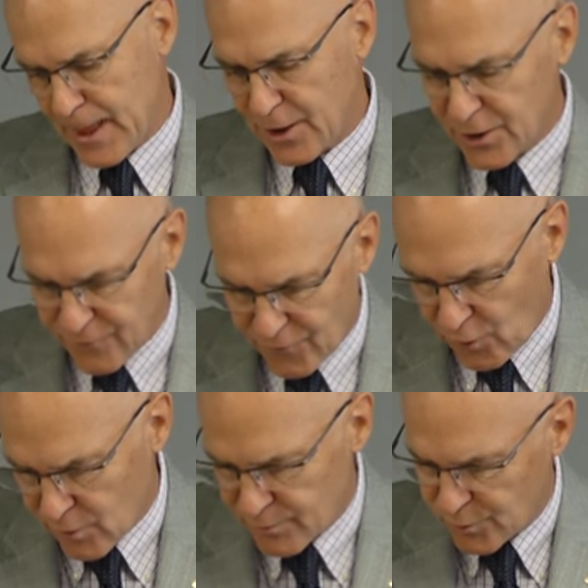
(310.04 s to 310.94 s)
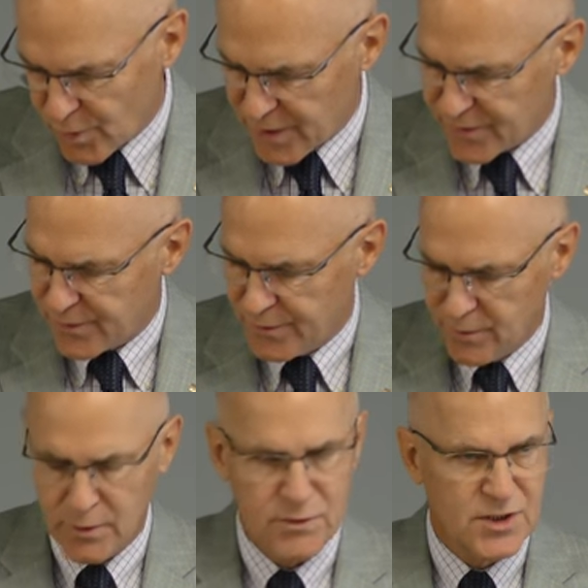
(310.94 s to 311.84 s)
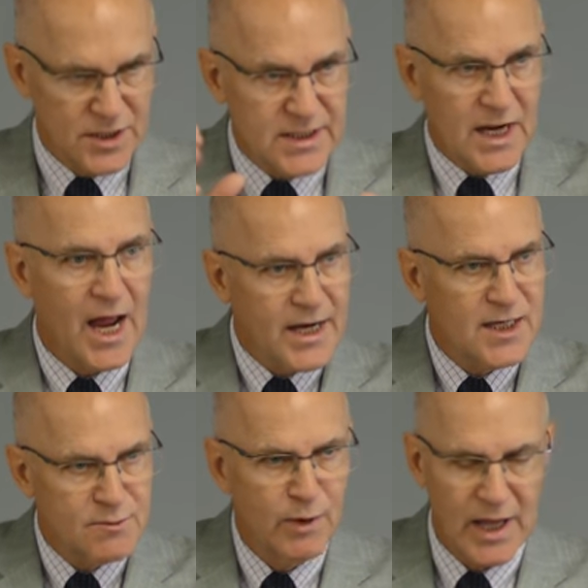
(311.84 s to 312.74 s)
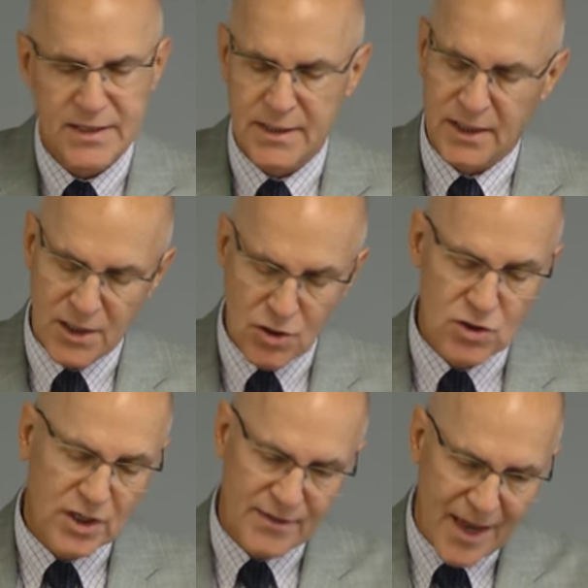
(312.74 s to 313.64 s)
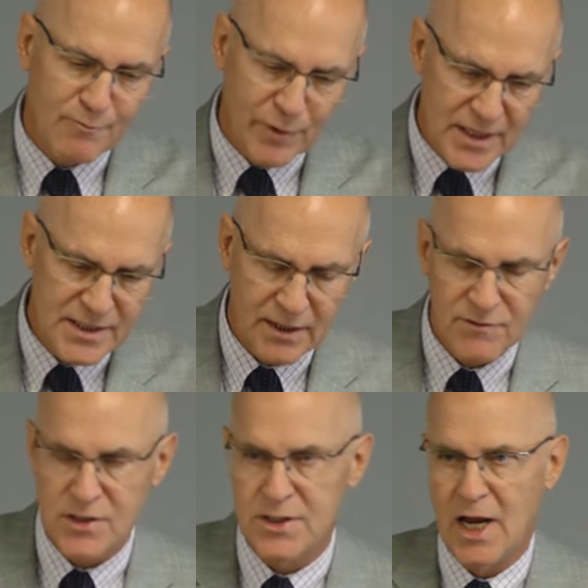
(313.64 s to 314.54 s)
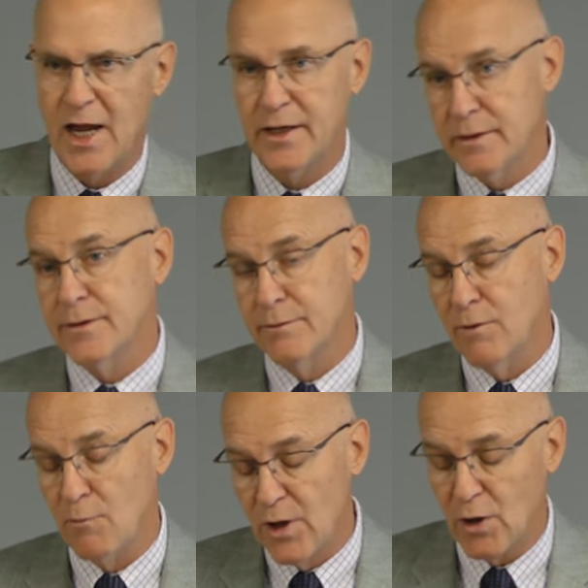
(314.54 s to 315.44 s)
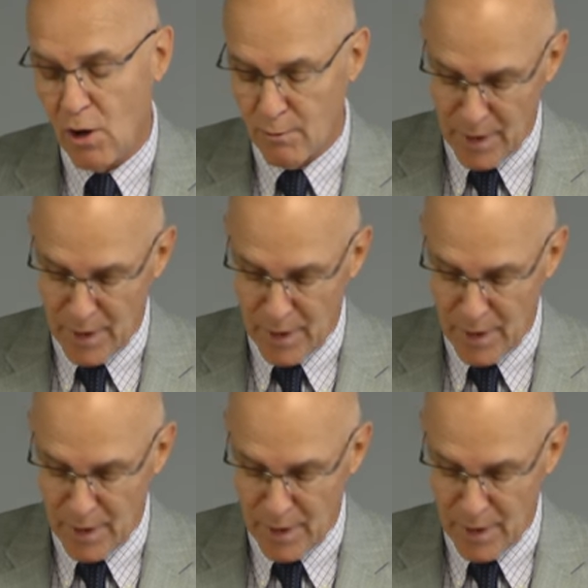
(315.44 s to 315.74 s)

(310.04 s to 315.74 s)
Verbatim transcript: confirmed with society's blessing, and usually that blessing of society is what we call